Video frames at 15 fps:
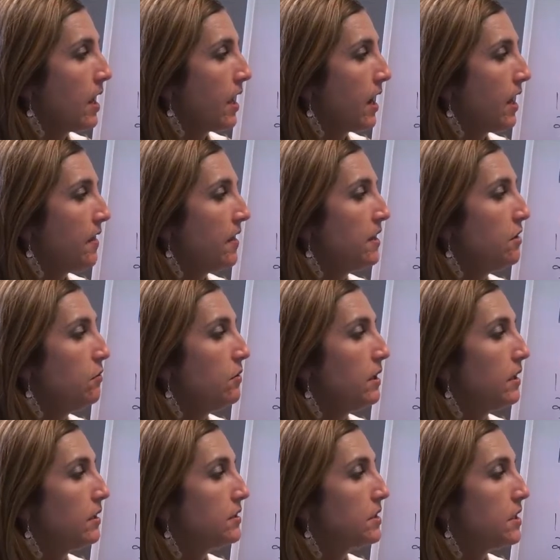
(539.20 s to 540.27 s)
And then you
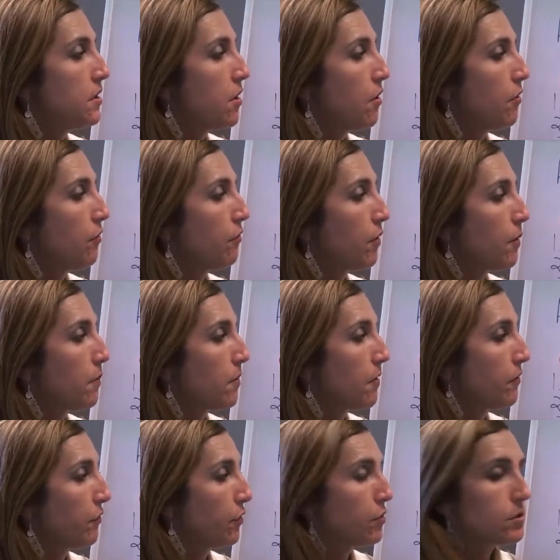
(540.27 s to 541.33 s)
needed to know from the
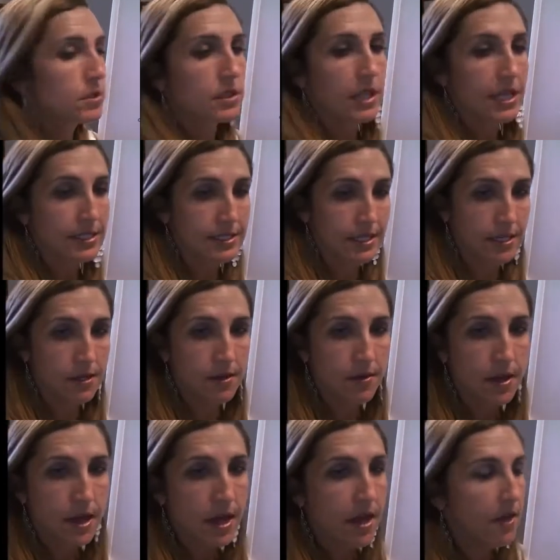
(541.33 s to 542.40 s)
first lesson
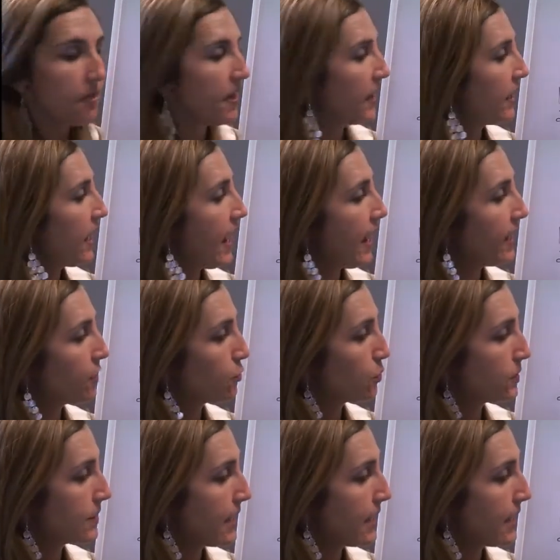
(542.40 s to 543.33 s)
that cash was an